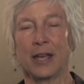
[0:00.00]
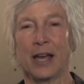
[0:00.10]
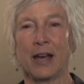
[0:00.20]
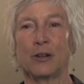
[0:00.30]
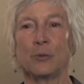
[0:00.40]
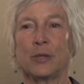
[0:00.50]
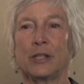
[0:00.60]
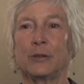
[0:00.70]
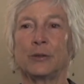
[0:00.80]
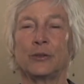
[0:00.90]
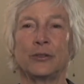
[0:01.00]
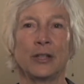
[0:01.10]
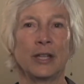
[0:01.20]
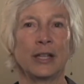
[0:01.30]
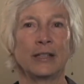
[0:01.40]
How do we use
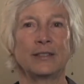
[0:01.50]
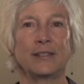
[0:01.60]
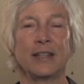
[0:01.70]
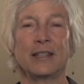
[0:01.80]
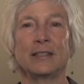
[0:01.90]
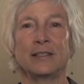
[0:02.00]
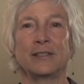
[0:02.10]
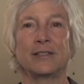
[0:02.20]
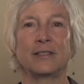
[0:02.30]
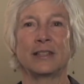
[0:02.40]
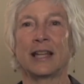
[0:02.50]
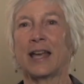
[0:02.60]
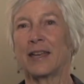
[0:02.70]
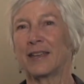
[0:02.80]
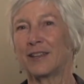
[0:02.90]
skills
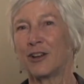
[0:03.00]
like